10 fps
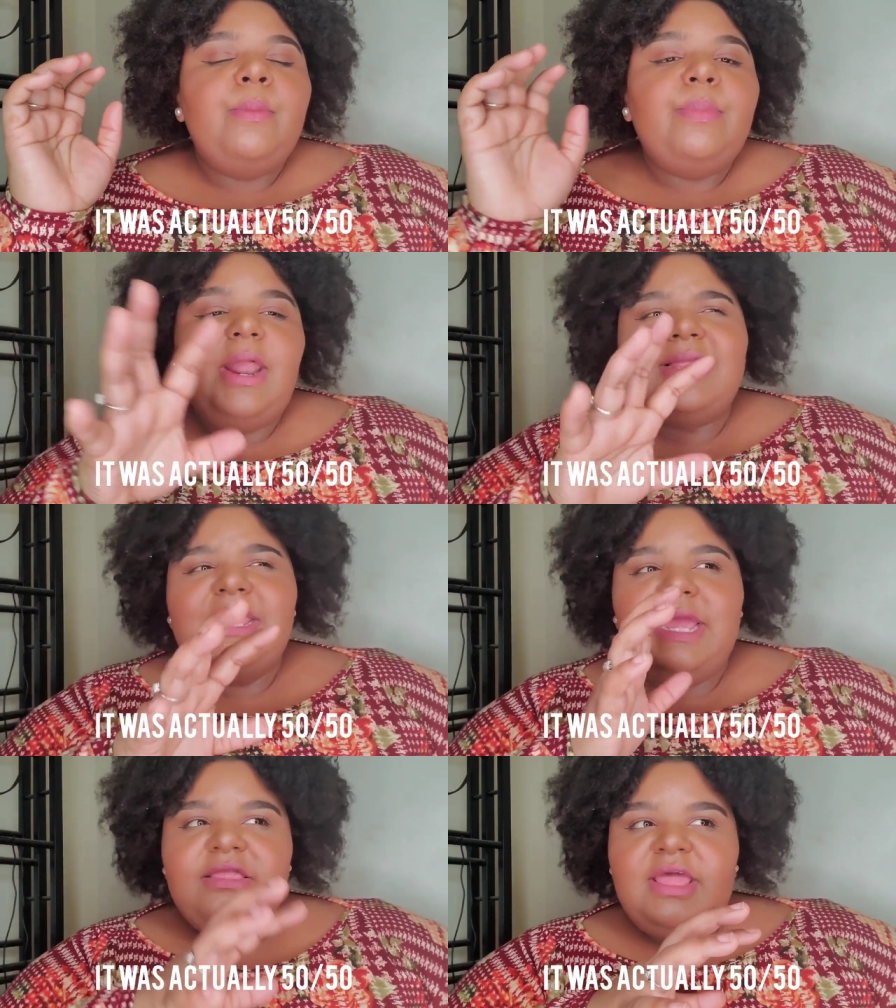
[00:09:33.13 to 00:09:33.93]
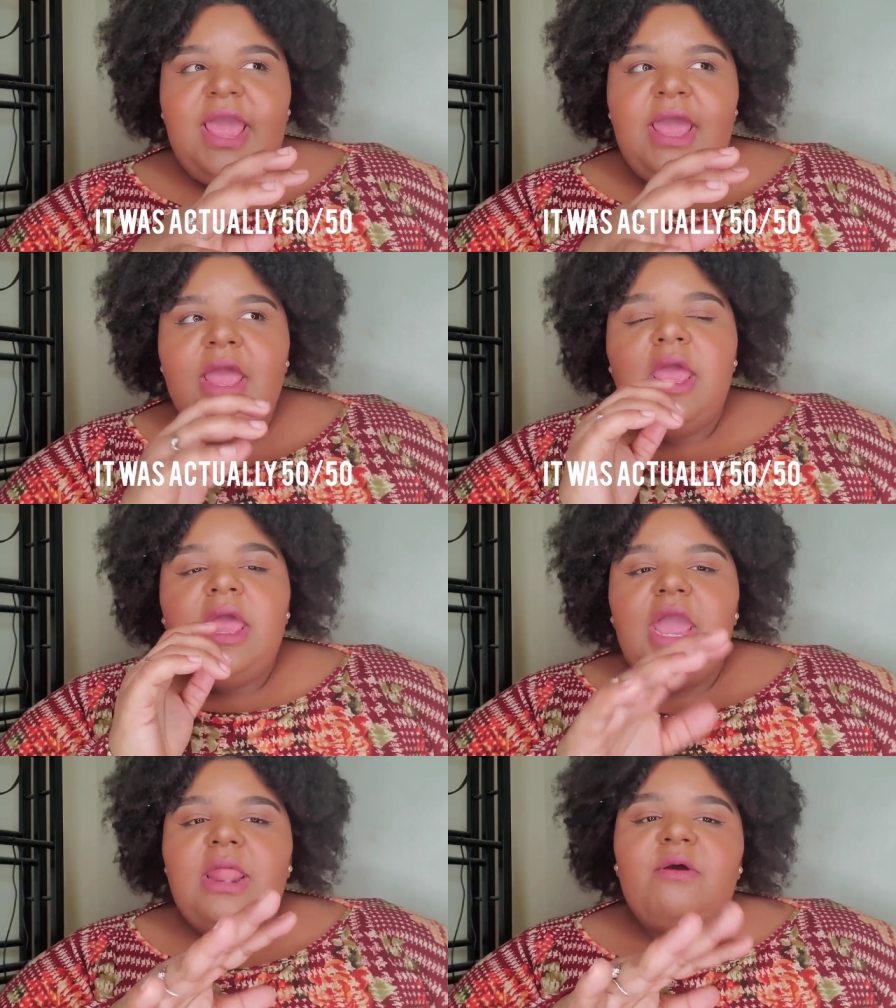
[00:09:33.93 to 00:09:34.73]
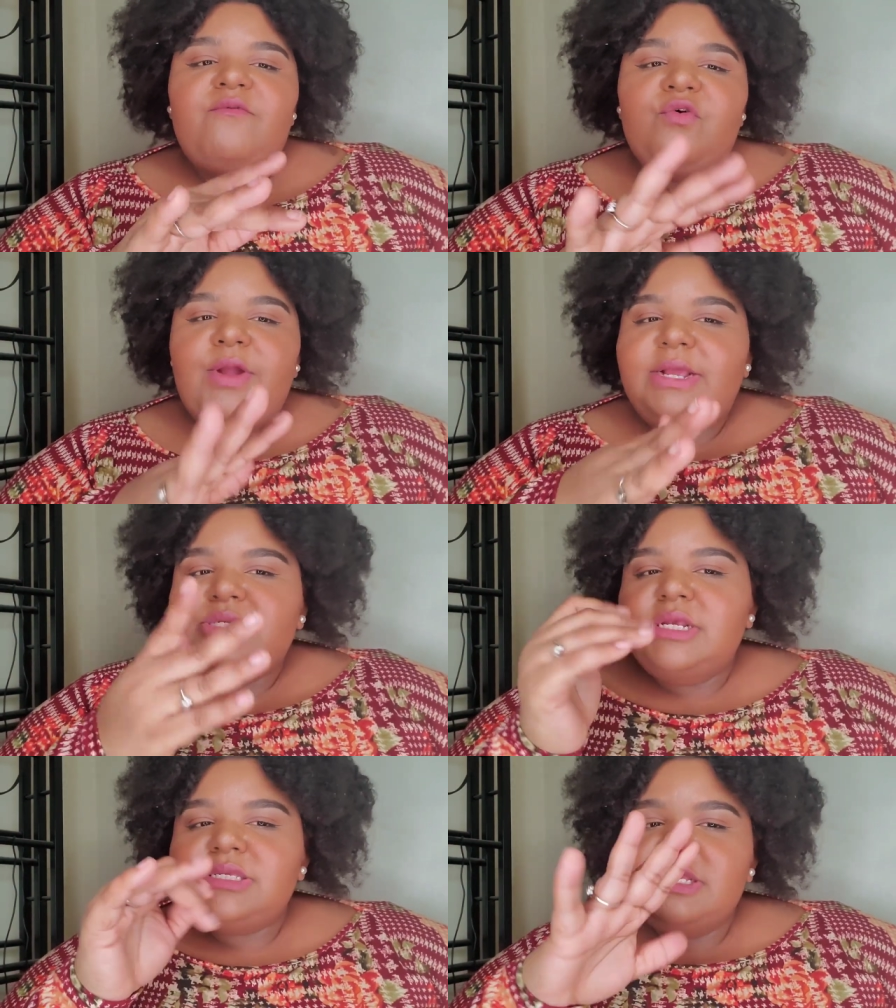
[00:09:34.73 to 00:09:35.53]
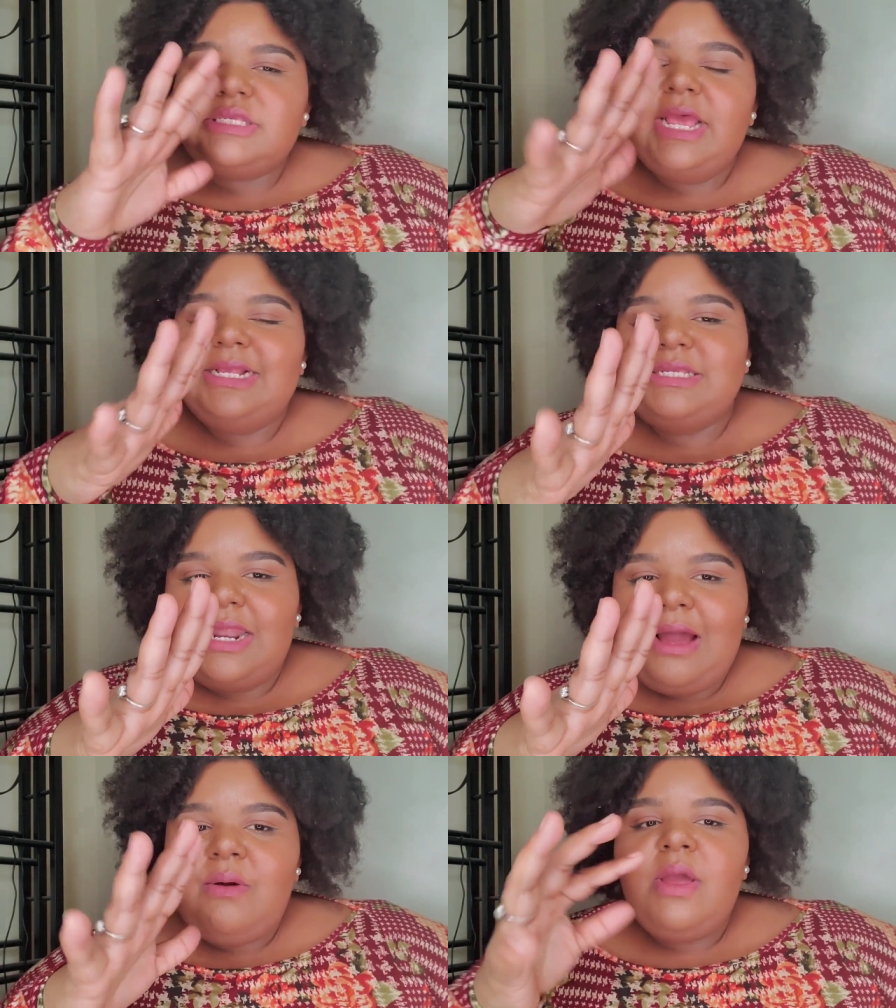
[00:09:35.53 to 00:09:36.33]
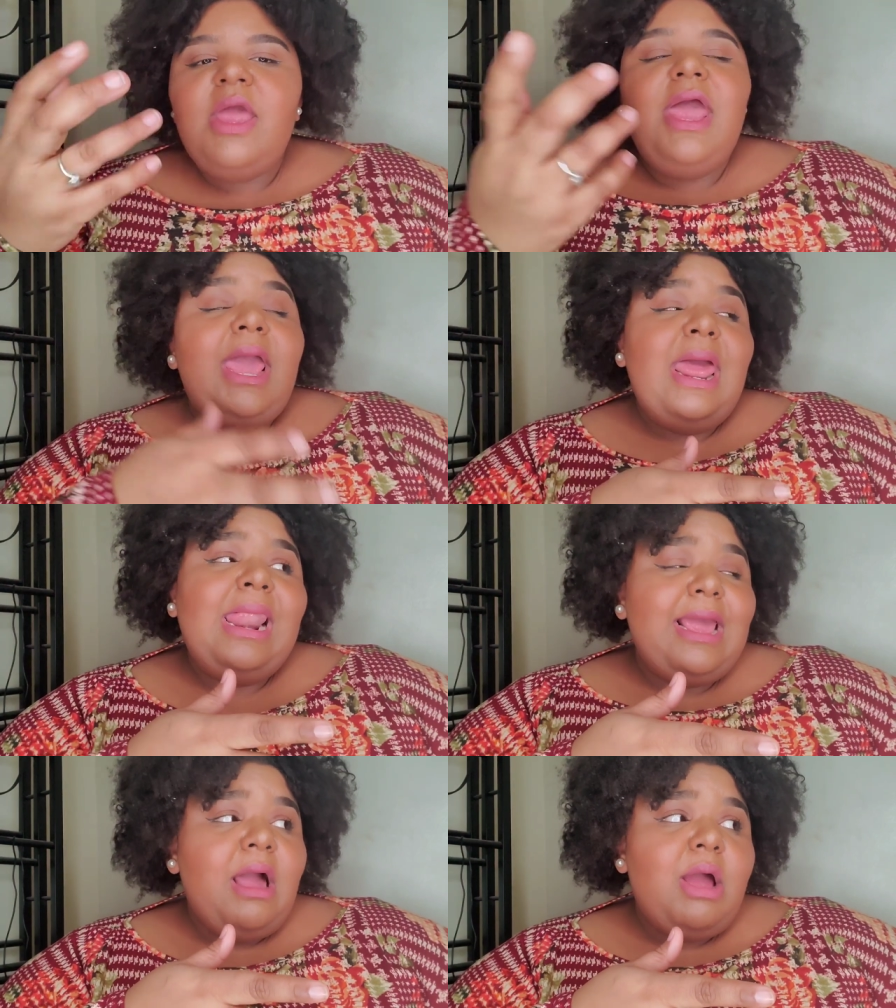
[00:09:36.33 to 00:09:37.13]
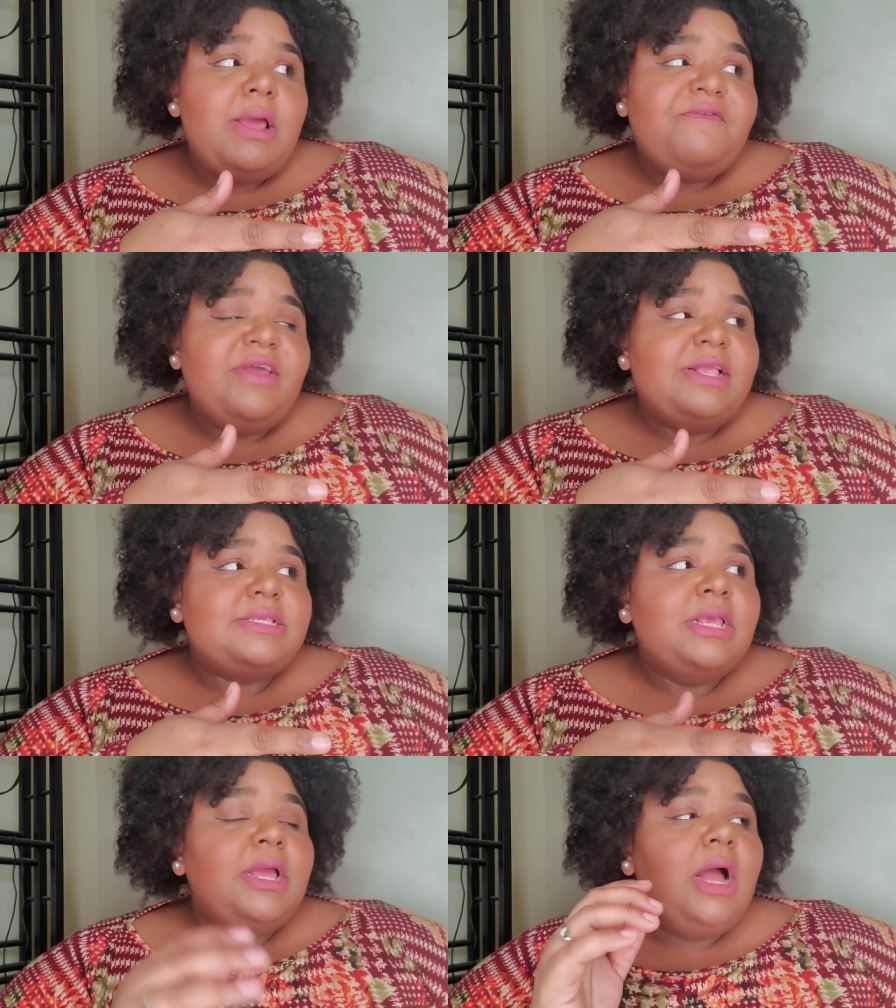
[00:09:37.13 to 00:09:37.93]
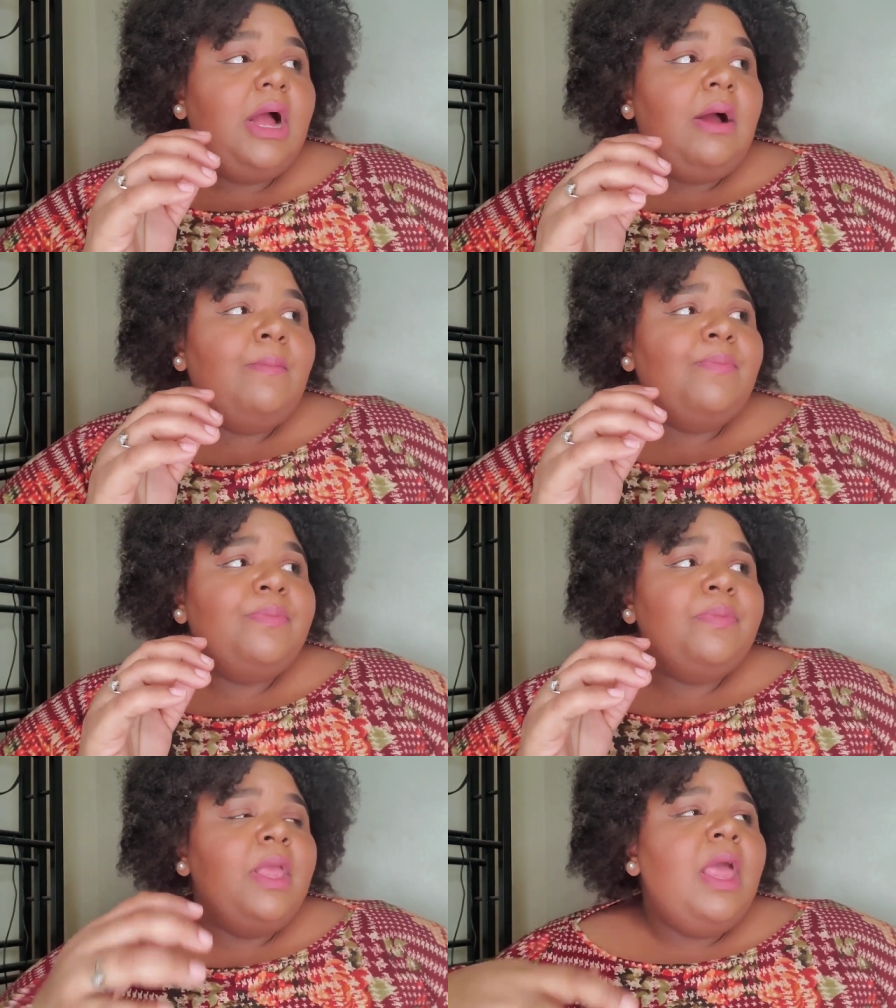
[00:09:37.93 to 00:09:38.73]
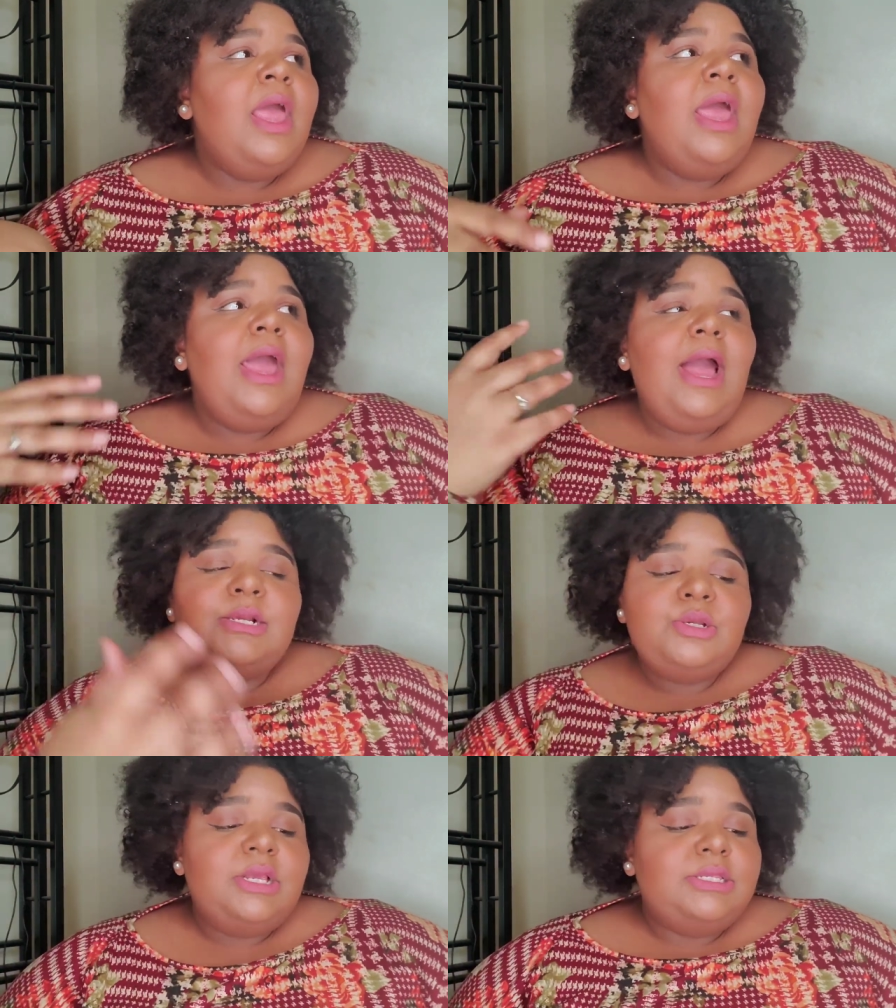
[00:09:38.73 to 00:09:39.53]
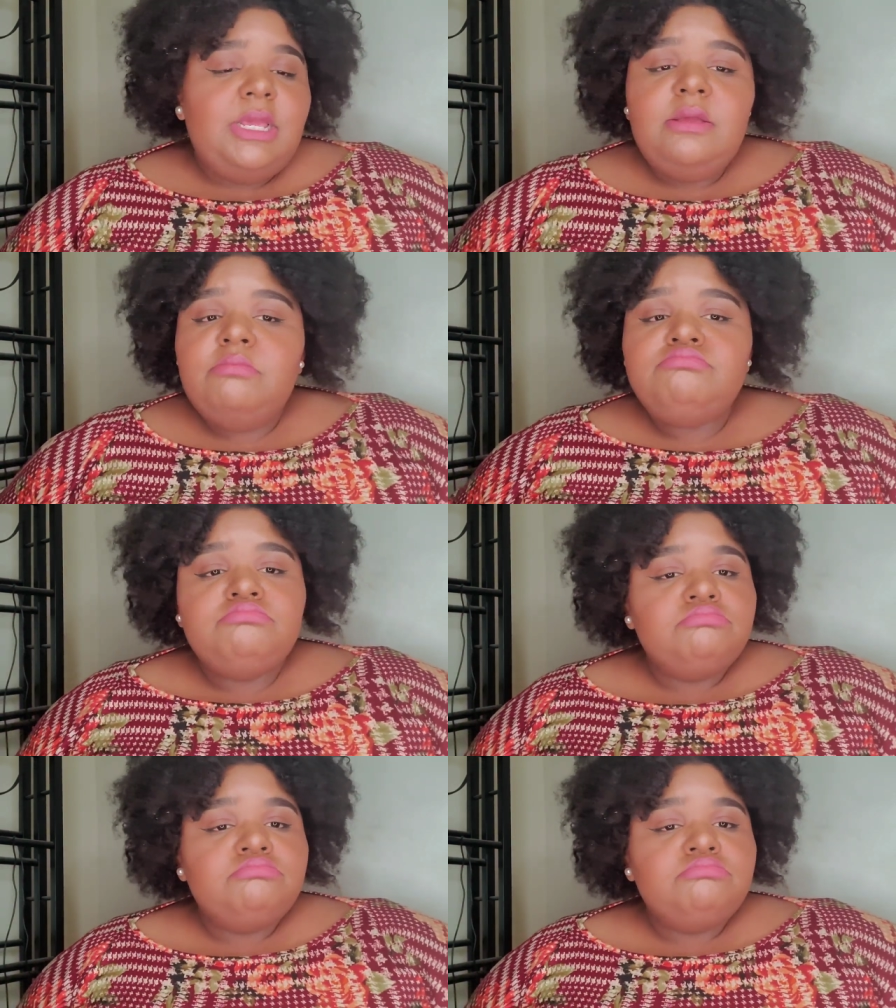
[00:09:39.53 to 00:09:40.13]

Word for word: but I did get that in a four X just to test it out. And I like how it fits. Um, As you can see,